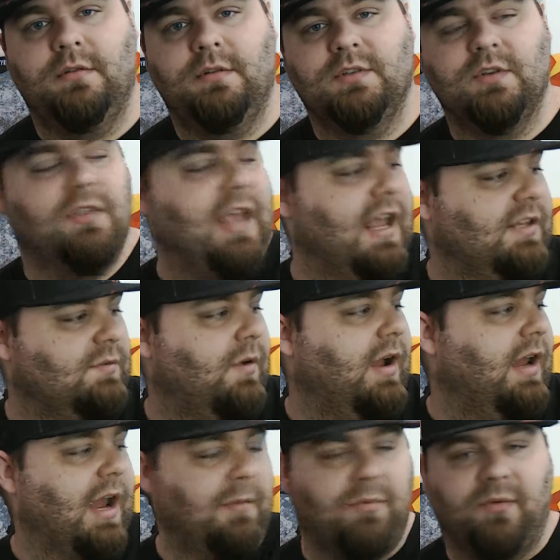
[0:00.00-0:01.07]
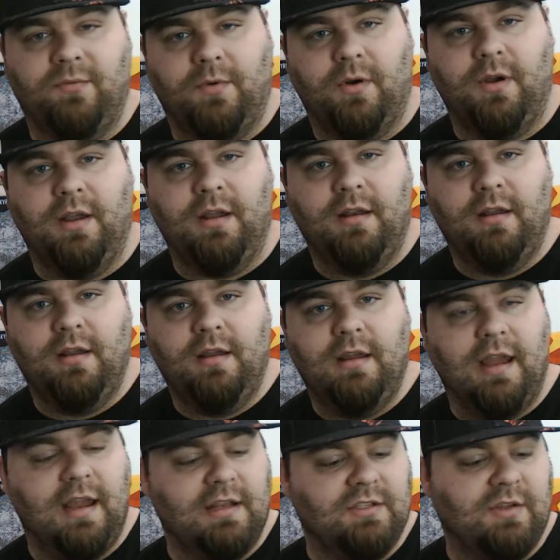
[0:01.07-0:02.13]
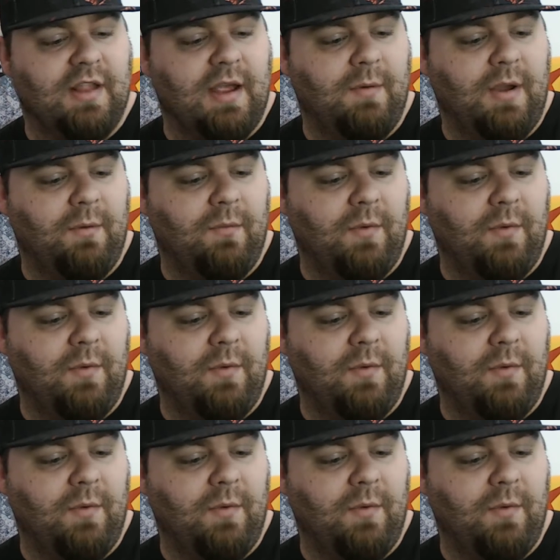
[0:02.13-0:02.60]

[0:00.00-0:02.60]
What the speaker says: So that's why I prefer it. And so that way,